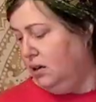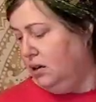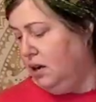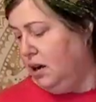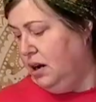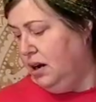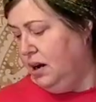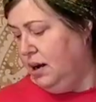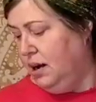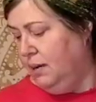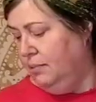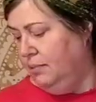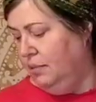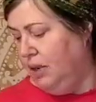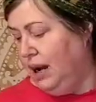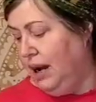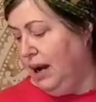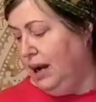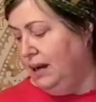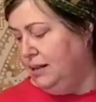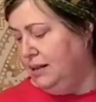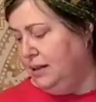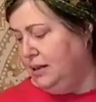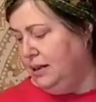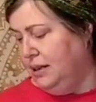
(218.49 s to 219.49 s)
um,
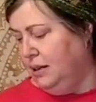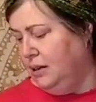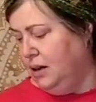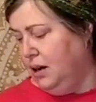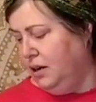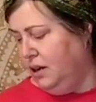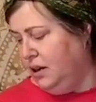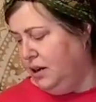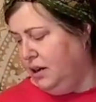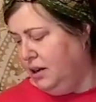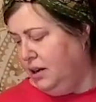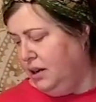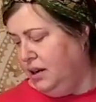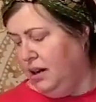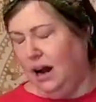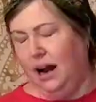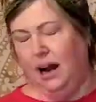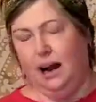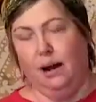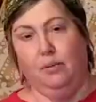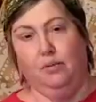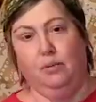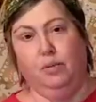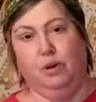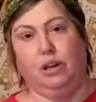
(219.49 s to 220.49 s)
cleansing on her
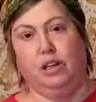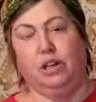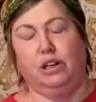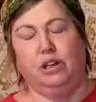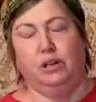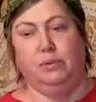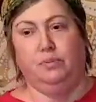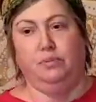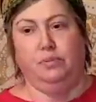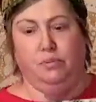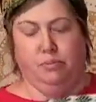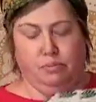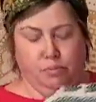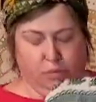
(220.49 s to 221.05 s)
and we're gonna